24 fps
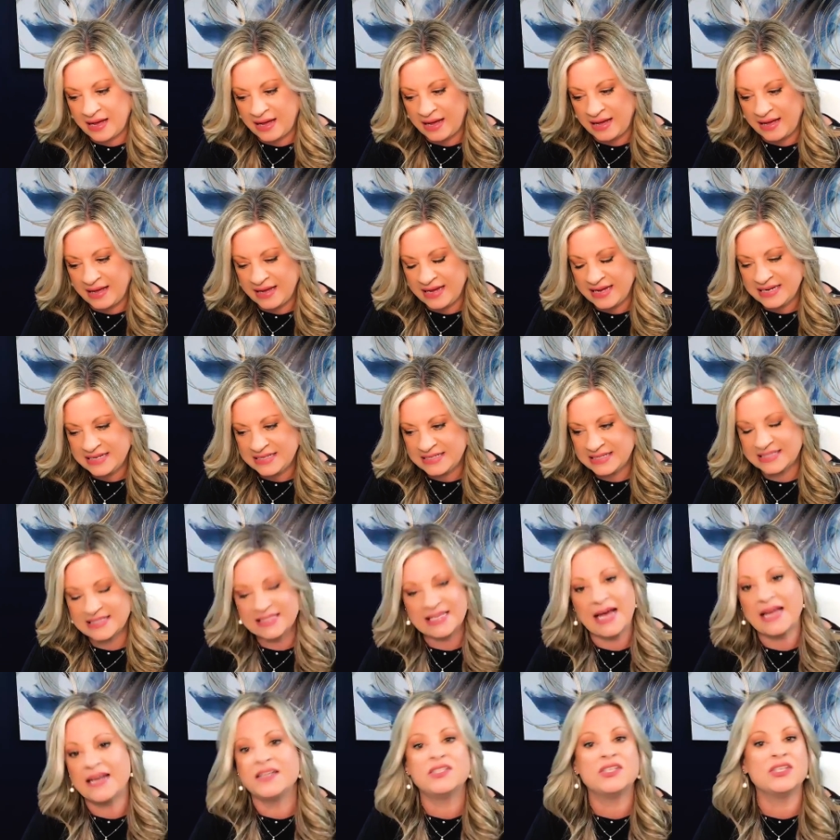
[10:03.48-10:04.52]
I
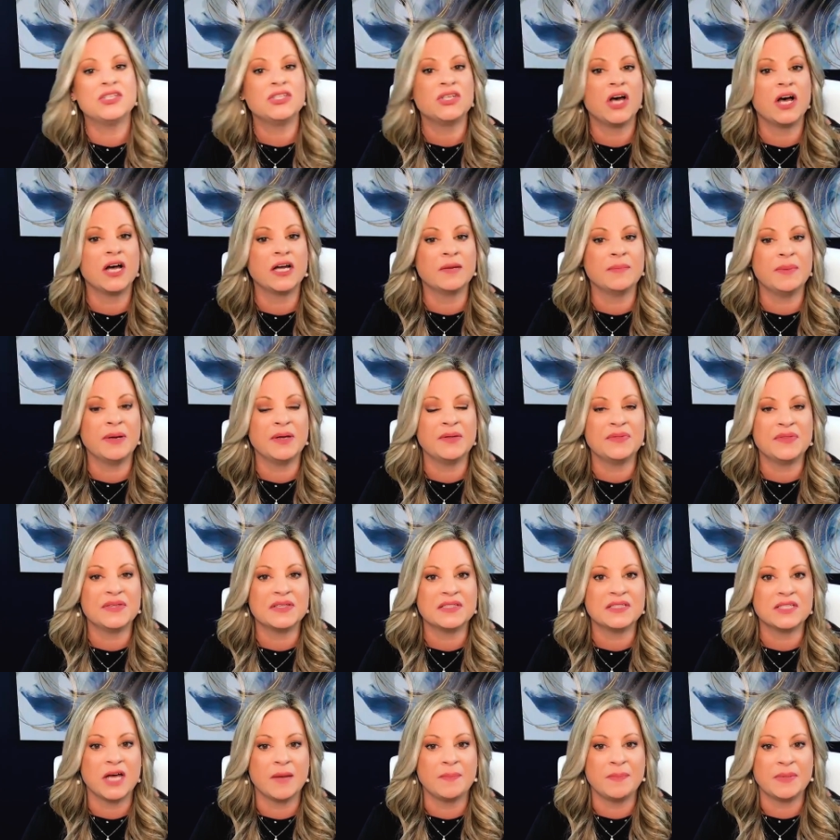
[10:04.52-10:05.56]
decided to talk about
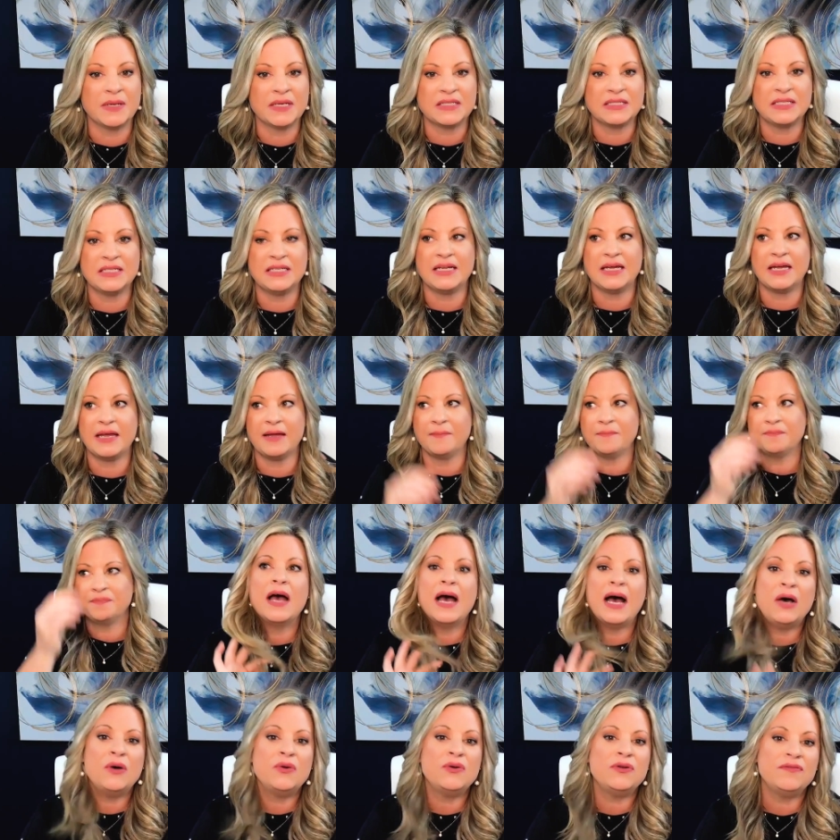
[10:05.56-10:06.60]
this topic today.
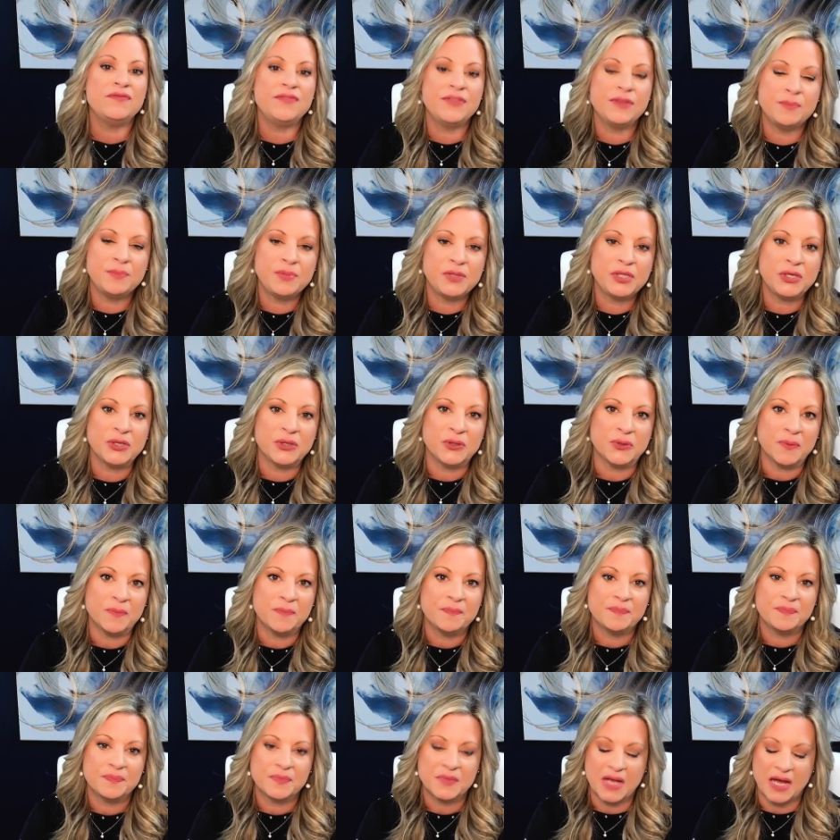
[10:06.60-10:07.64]
Out of the blue,
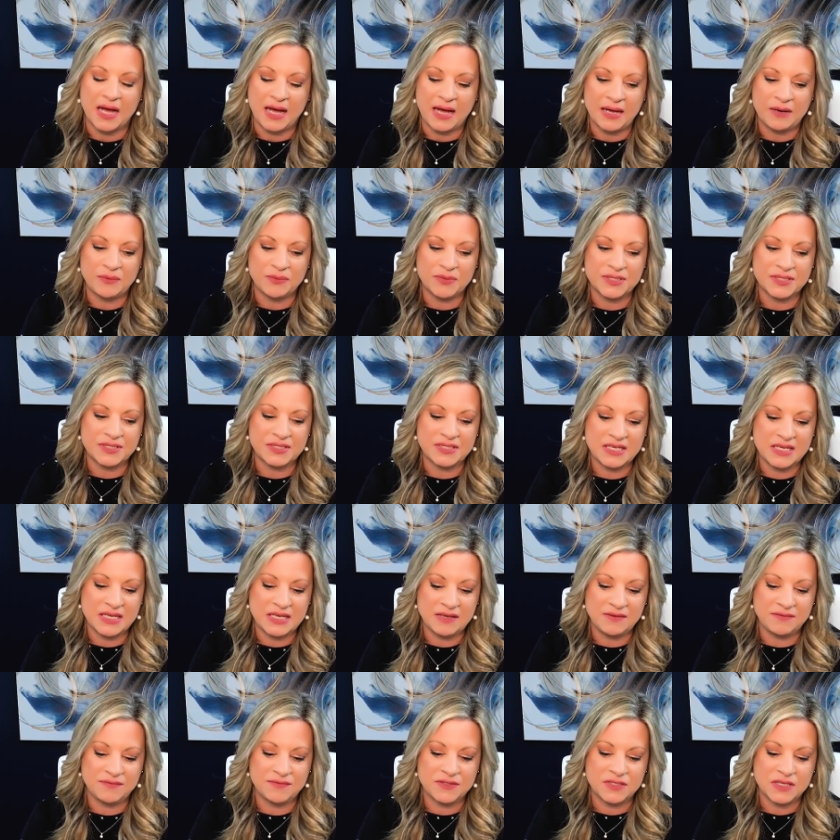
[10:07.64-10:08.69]
I
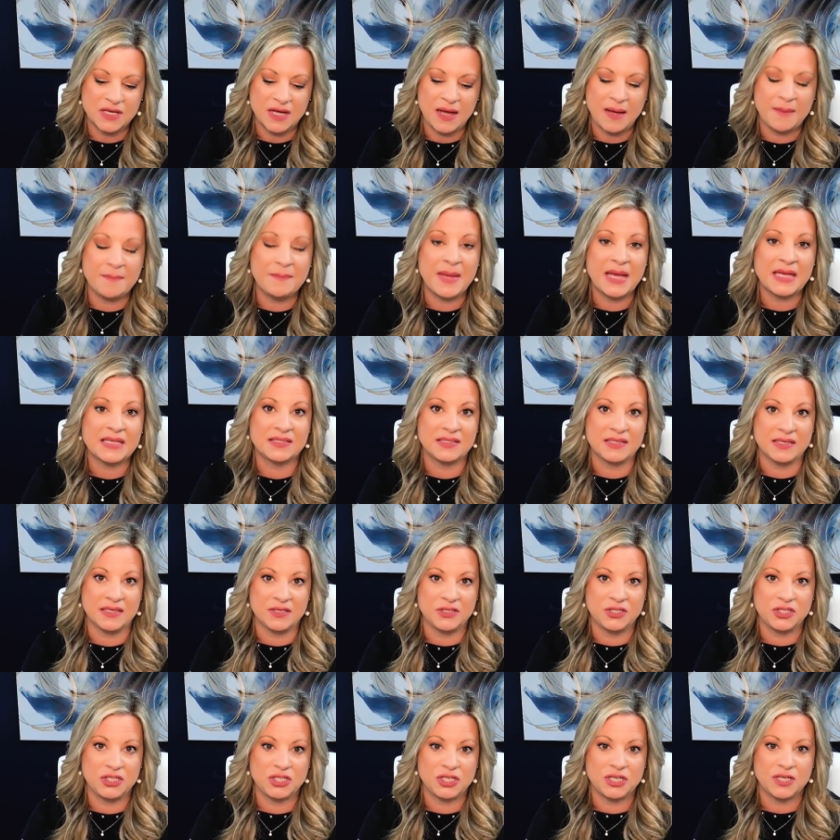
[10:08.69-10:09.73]
received a
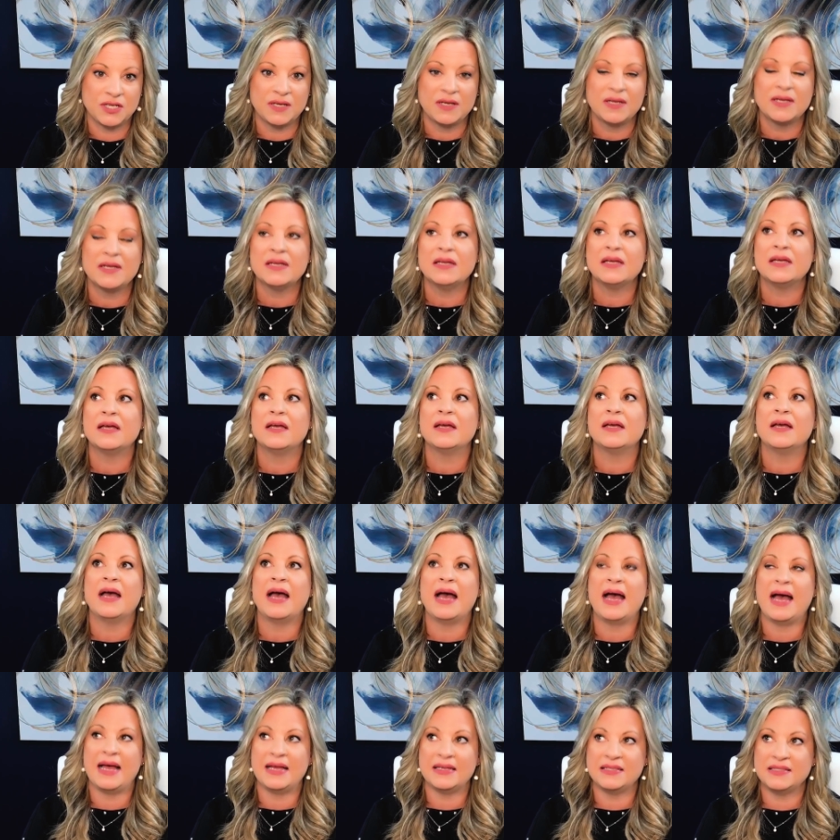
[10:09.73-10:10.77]
message
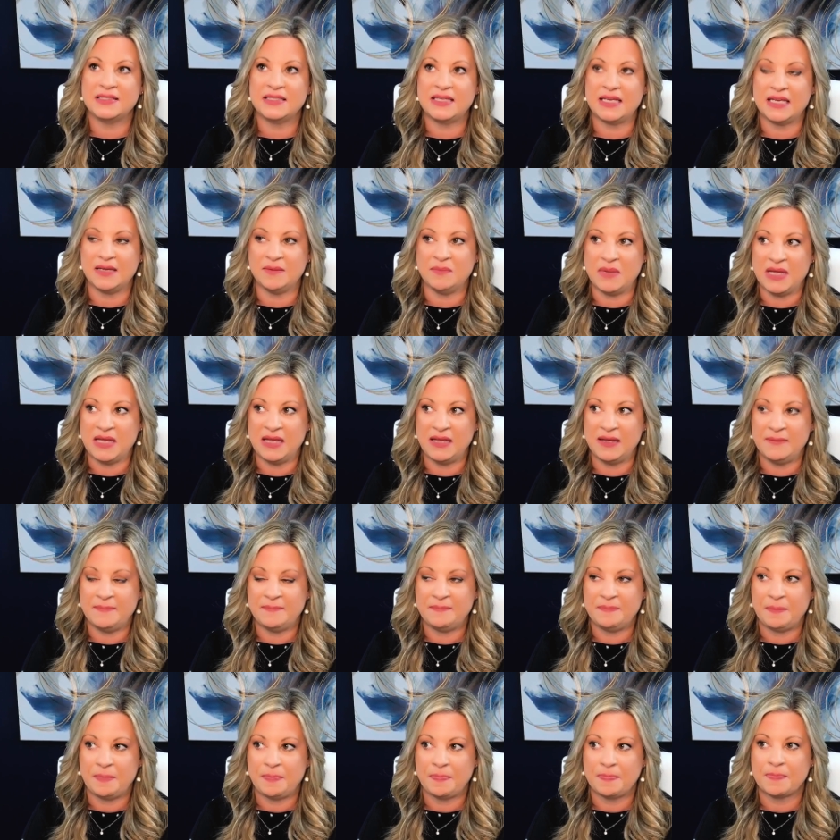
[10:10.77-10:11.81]
asking me
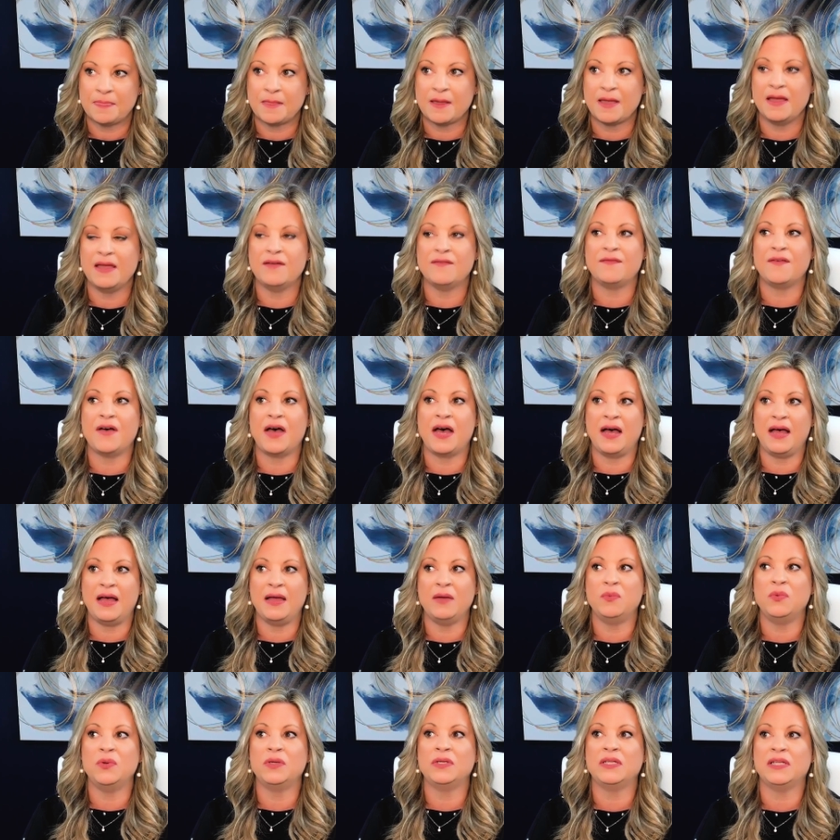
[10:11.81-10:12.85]
if
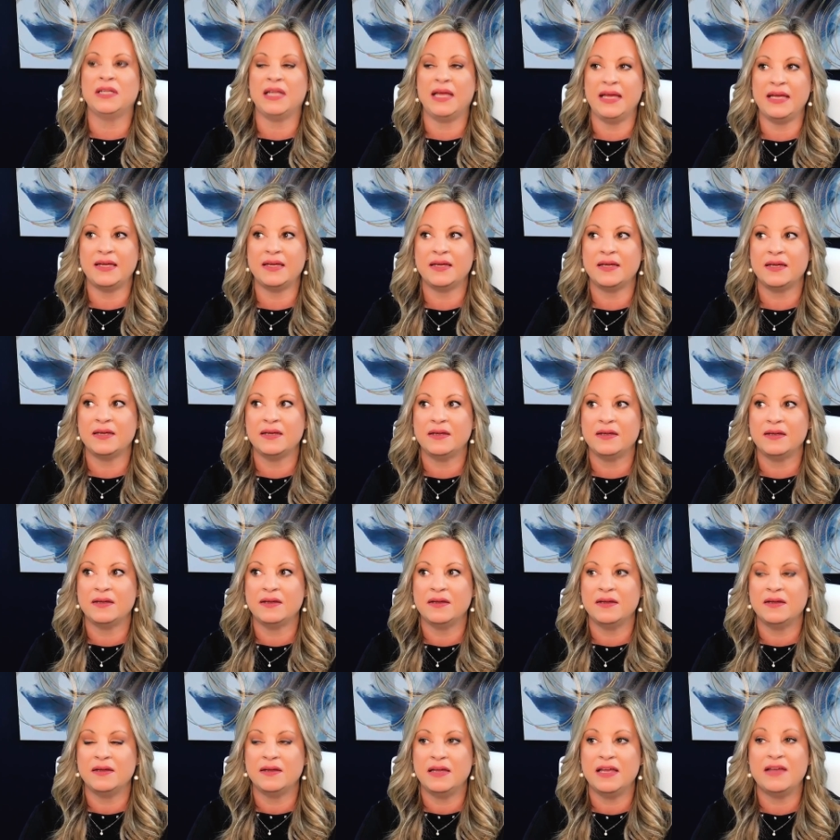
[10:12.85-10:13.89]
I would like,
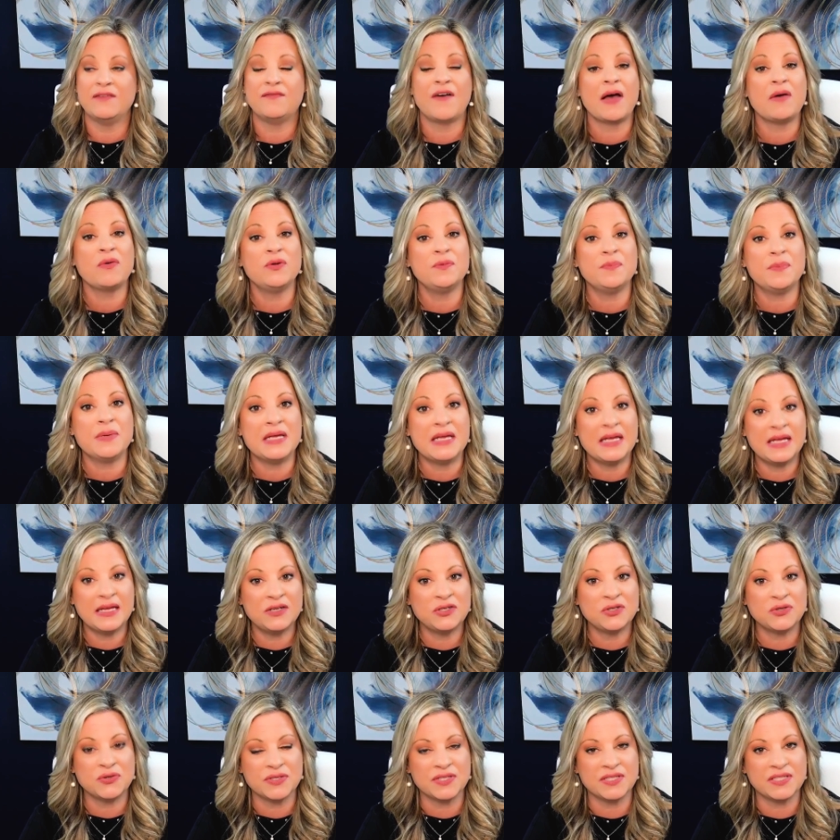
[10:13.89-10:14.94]
if I would be
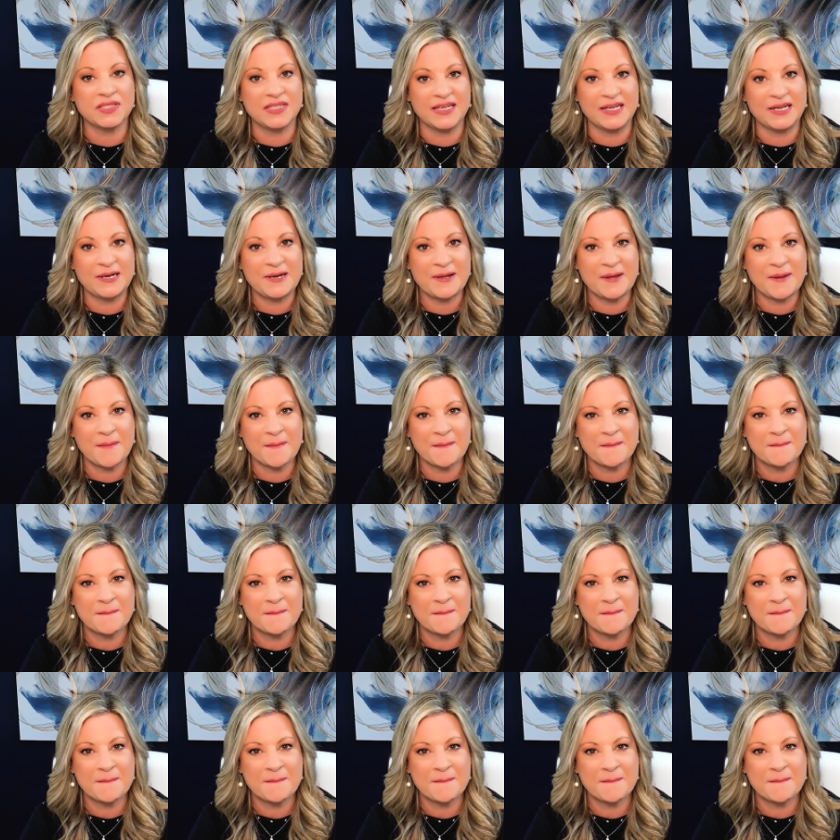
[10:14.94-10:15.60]
interested